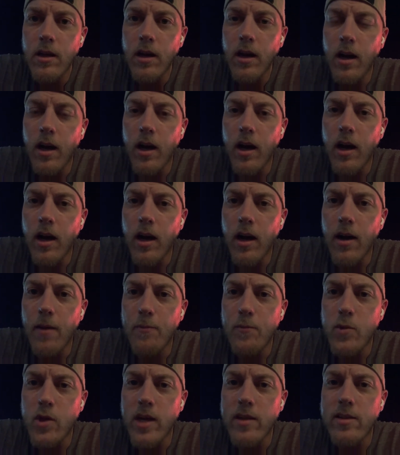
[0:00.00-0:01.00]

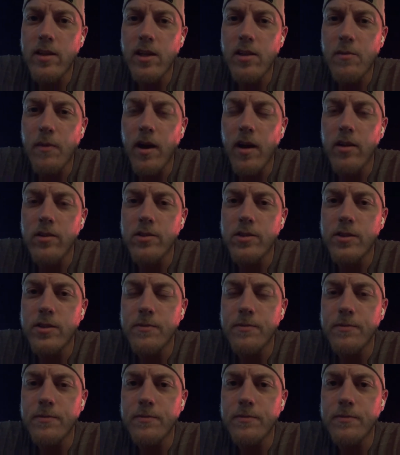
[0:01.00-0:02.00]
JT's mileage.
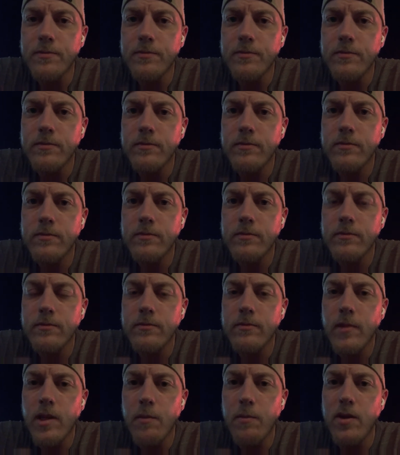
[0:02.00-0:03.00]

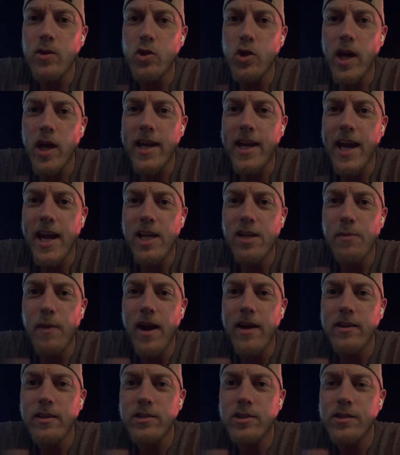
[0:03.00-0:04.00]
You mean JK's
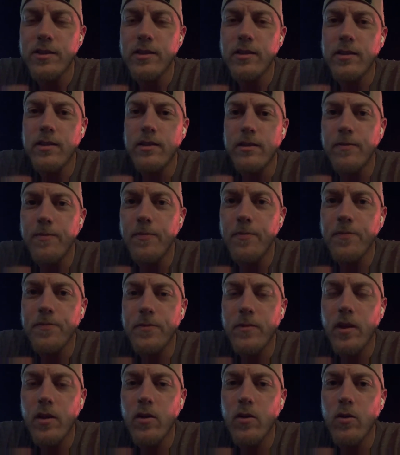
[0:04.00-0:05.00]
mileage?
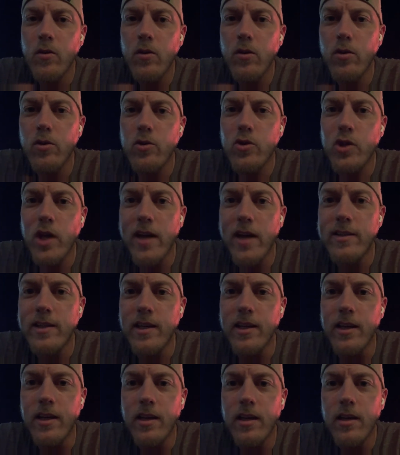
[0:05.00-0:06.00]
Who's
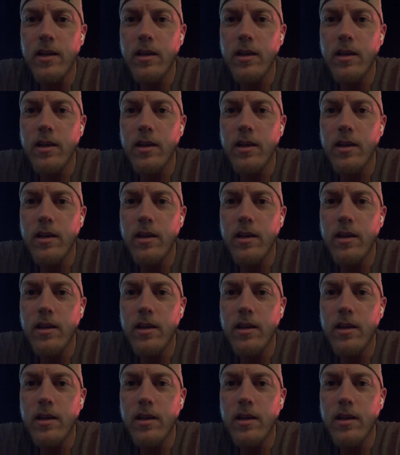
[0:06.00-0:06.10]
JT?